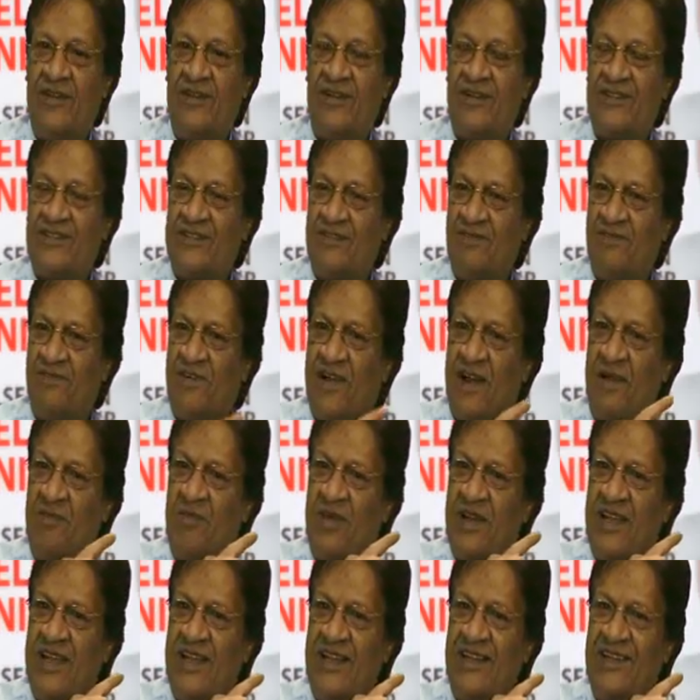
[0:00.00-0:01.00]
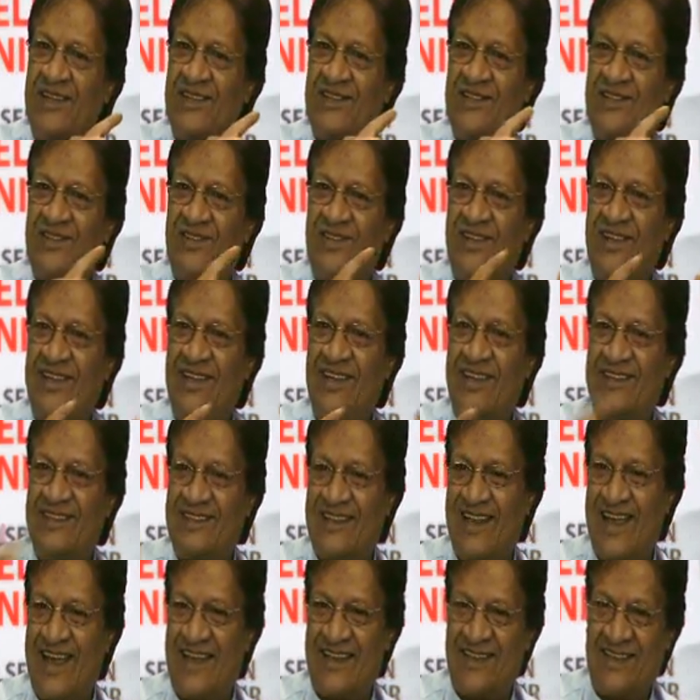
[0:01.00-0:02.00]
Because the pharma industry has
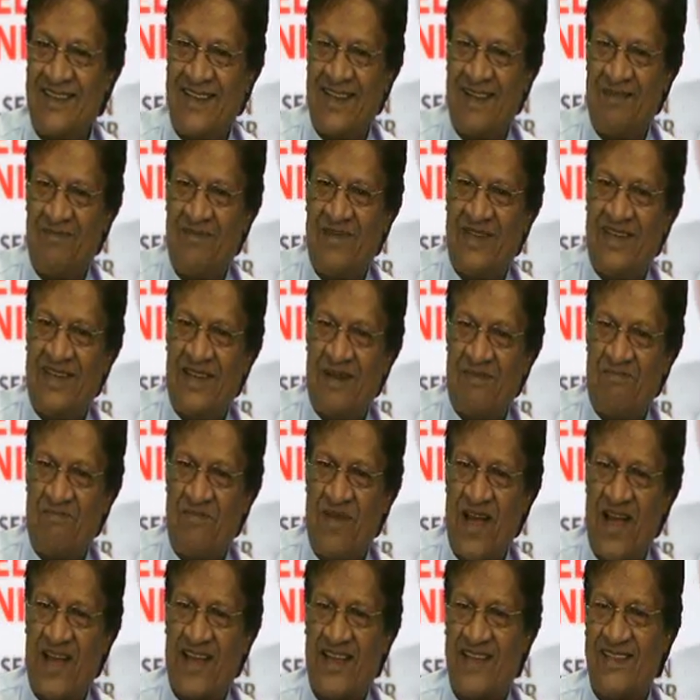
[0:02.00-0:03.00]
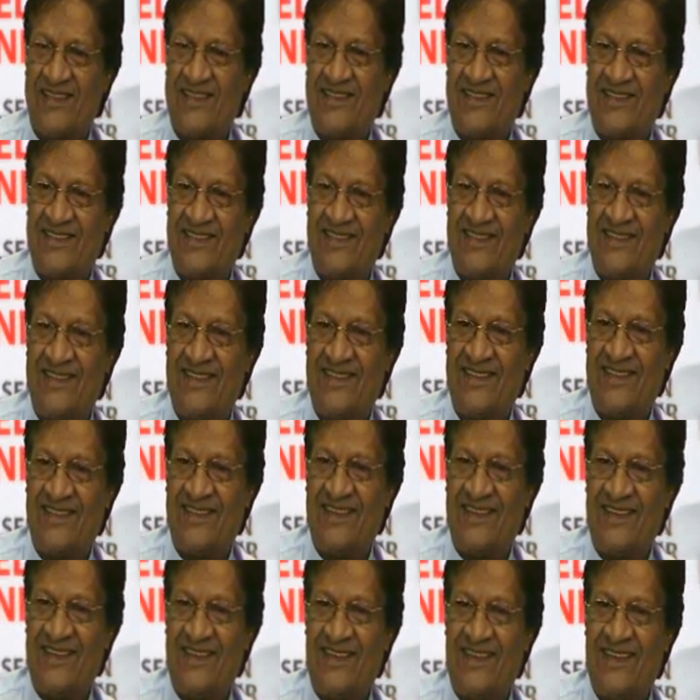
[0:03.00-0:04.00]
gotten them in their pockets.
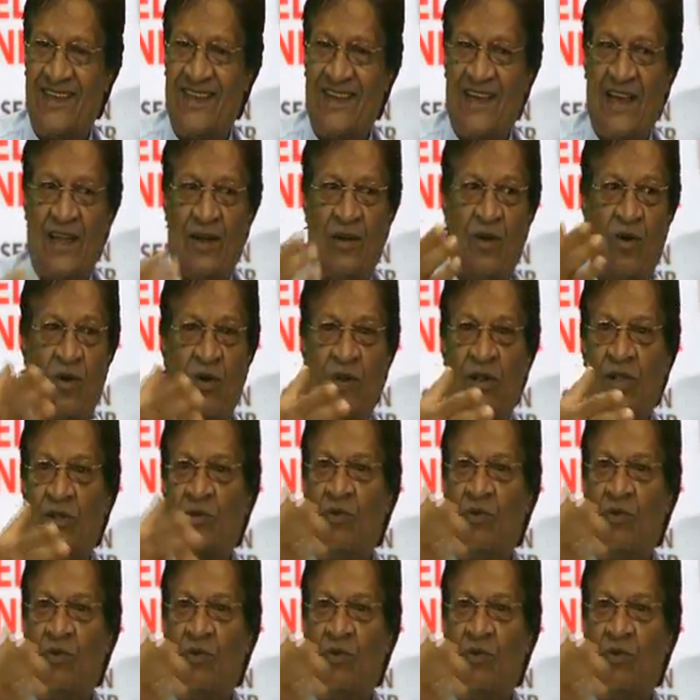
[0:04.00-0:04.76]
And all the